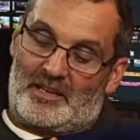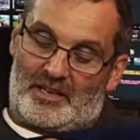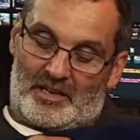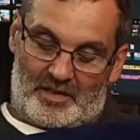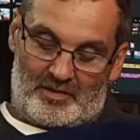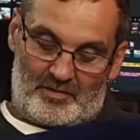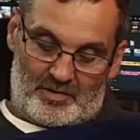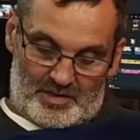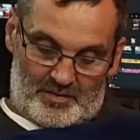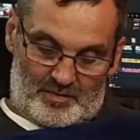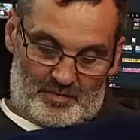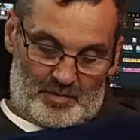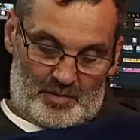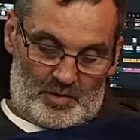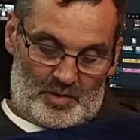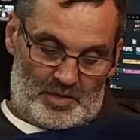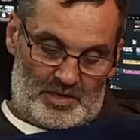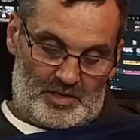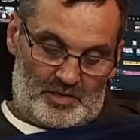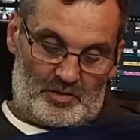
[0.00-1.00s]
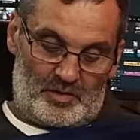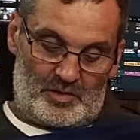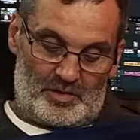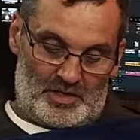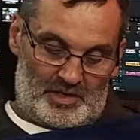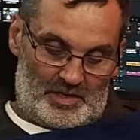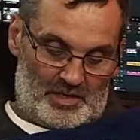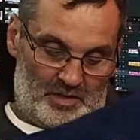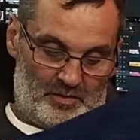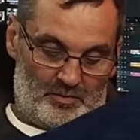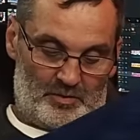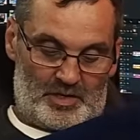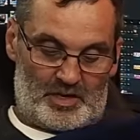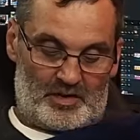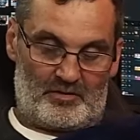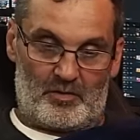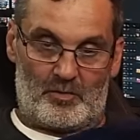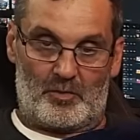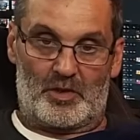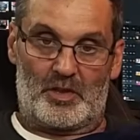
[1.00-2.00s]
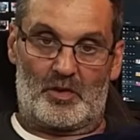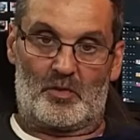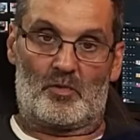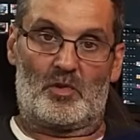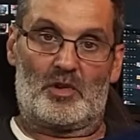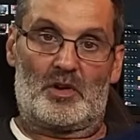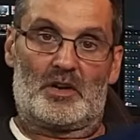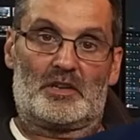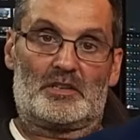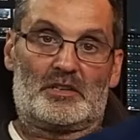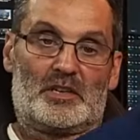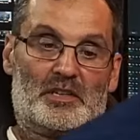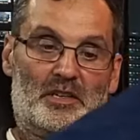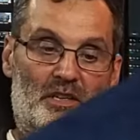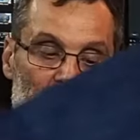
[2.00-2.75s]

Anyway, you can use it whichever way you want.